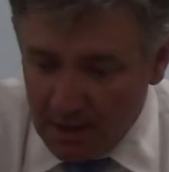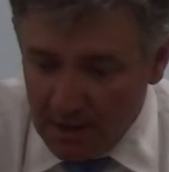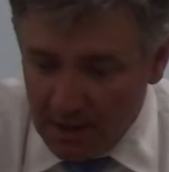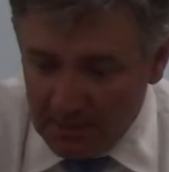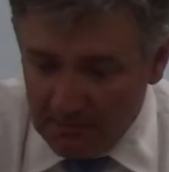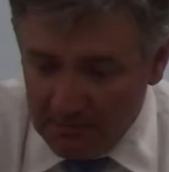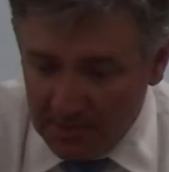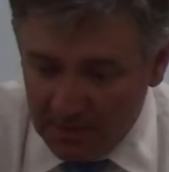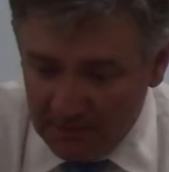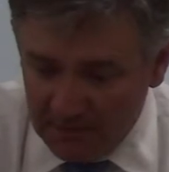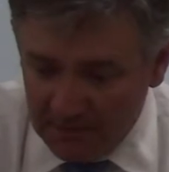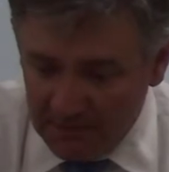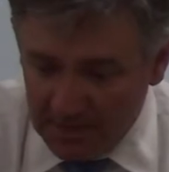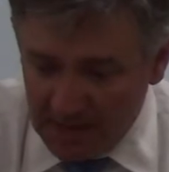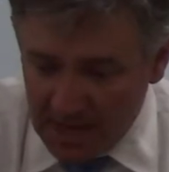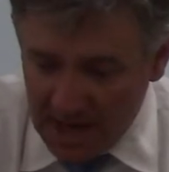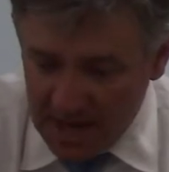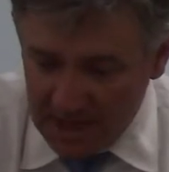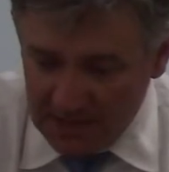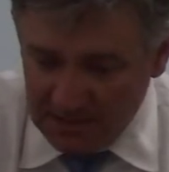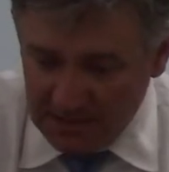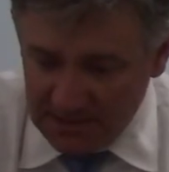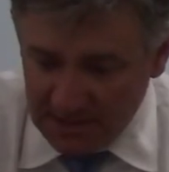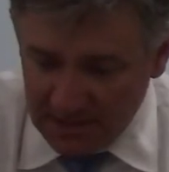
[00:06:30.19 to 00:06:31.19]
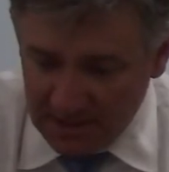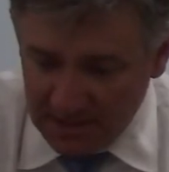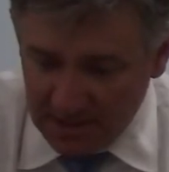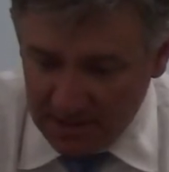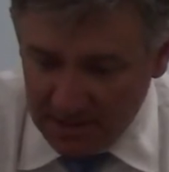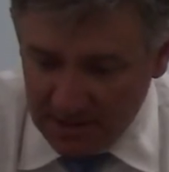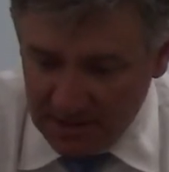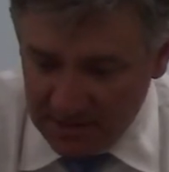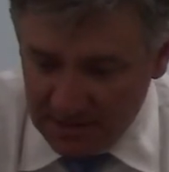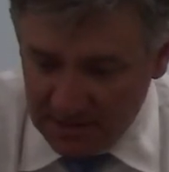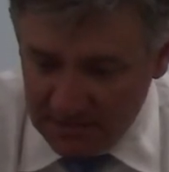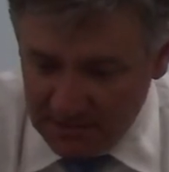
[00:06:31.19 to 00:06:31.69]
But
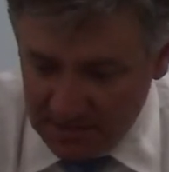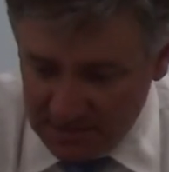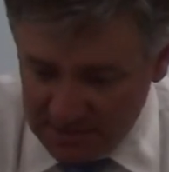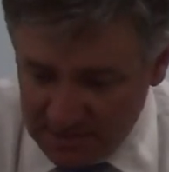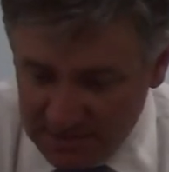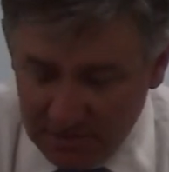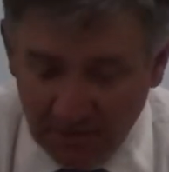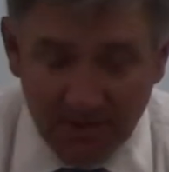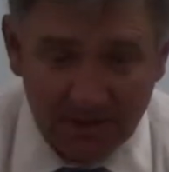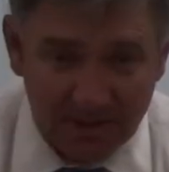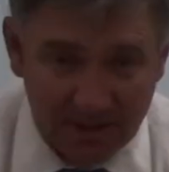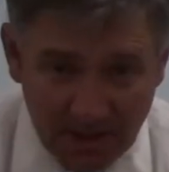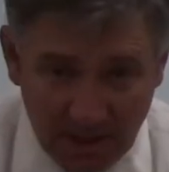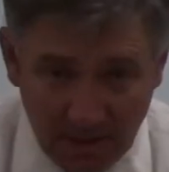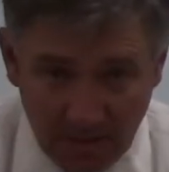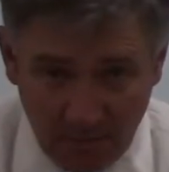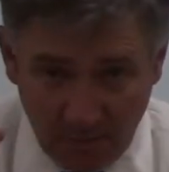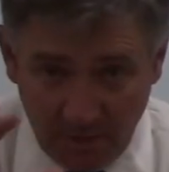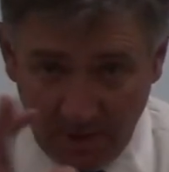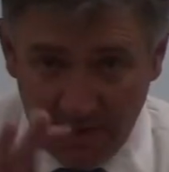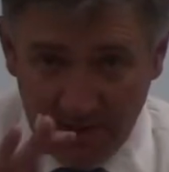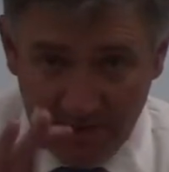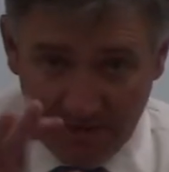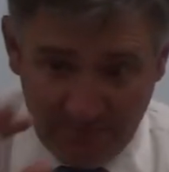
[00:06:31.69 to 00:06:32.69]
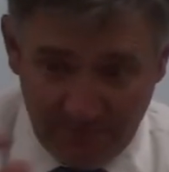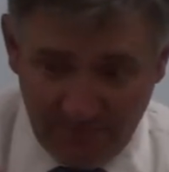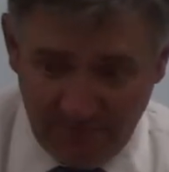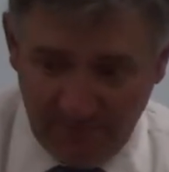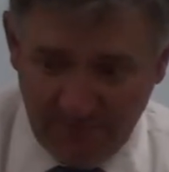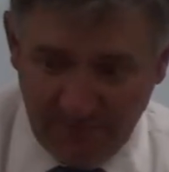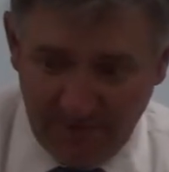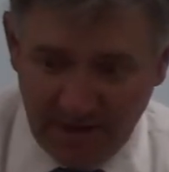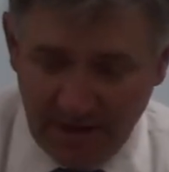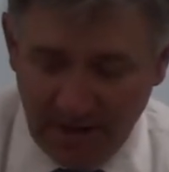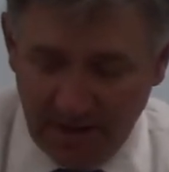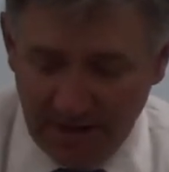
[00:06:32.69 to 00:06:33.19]
velocity, the shortcut way to
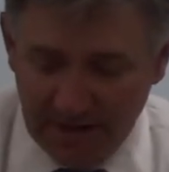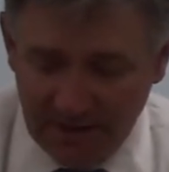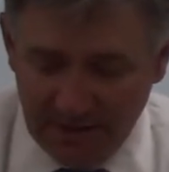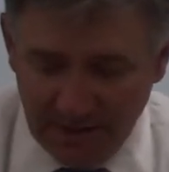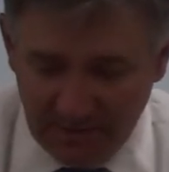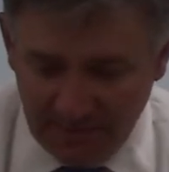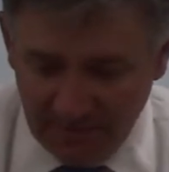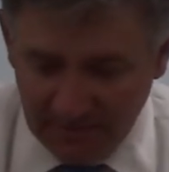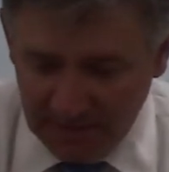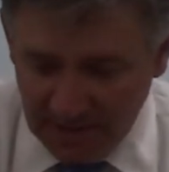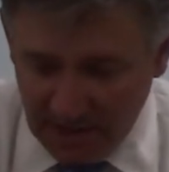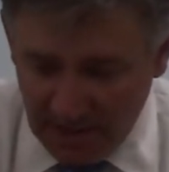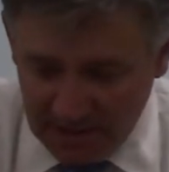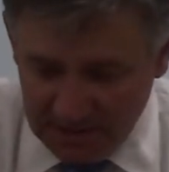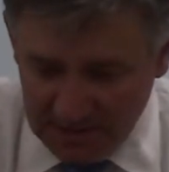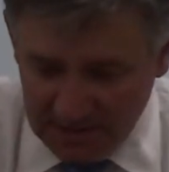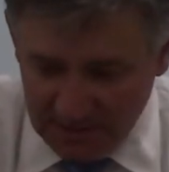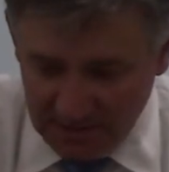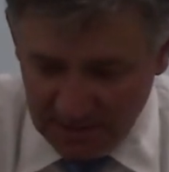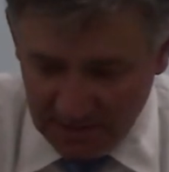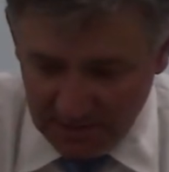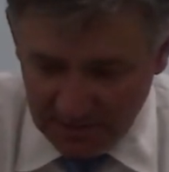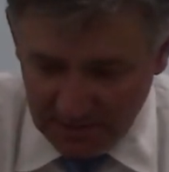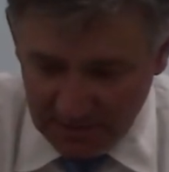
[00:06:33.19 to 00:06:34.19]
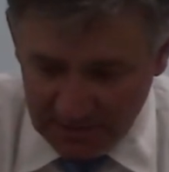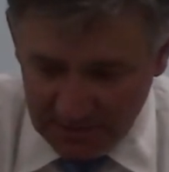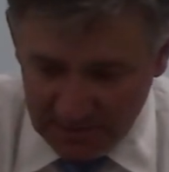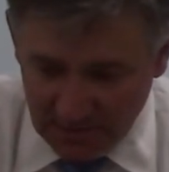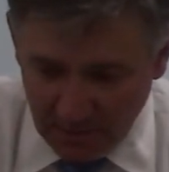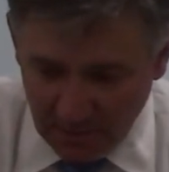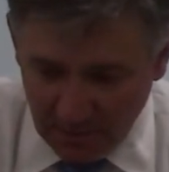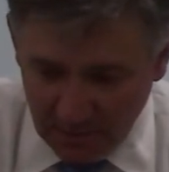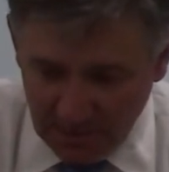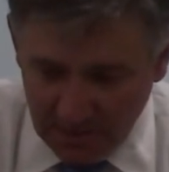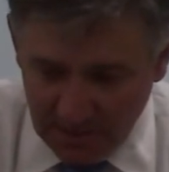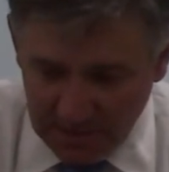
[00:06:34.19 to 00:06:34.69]
calculate velocity, and there's a
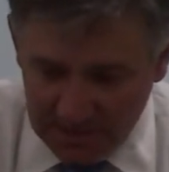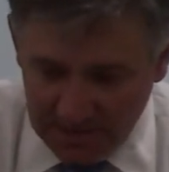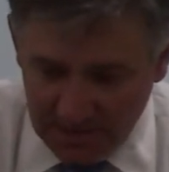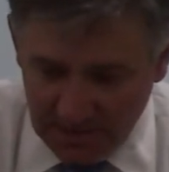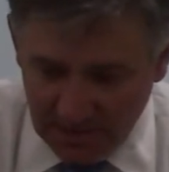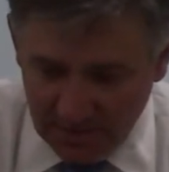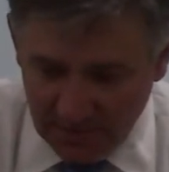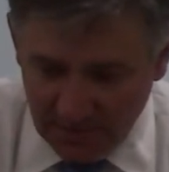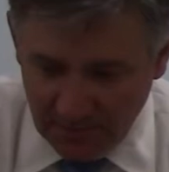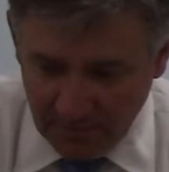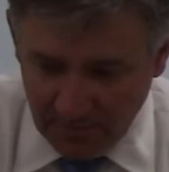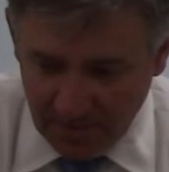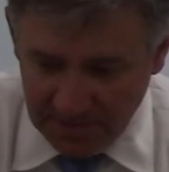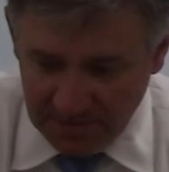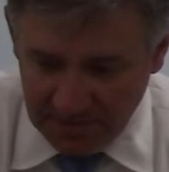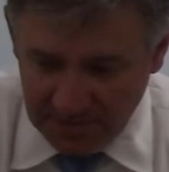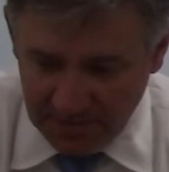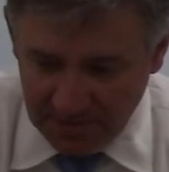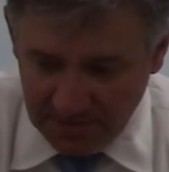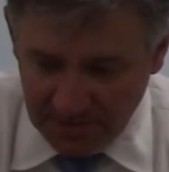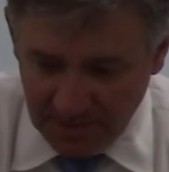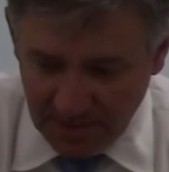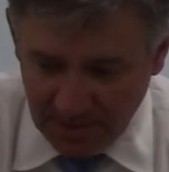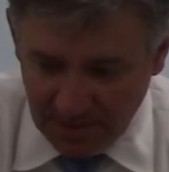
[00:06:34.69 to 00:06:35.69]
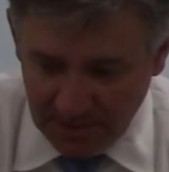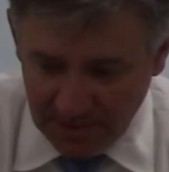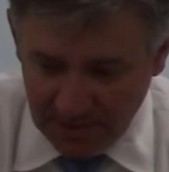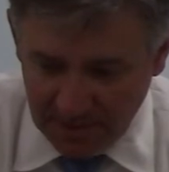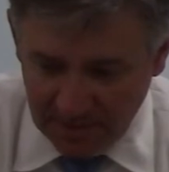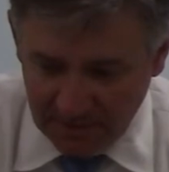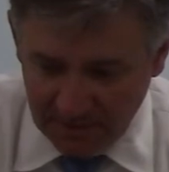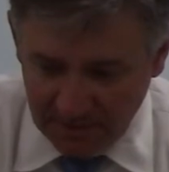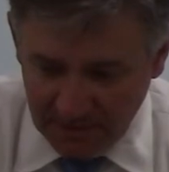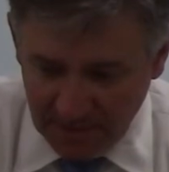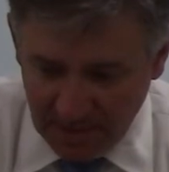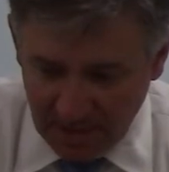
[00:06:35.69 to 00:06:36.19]
whole bunch of different ways you can
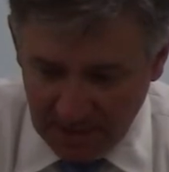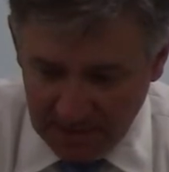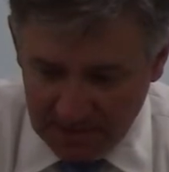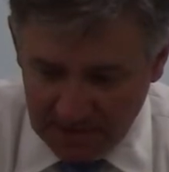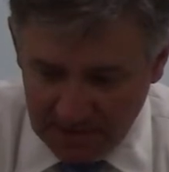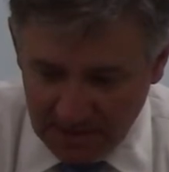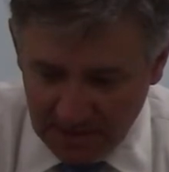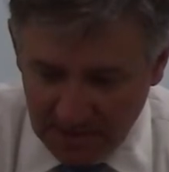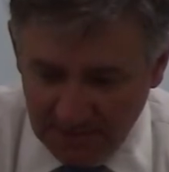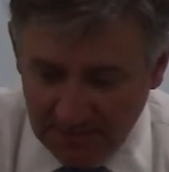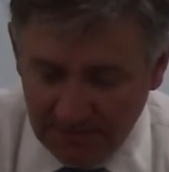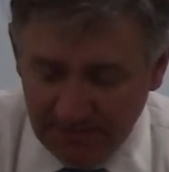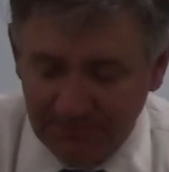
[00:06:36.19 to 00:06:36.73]
calculate velocity.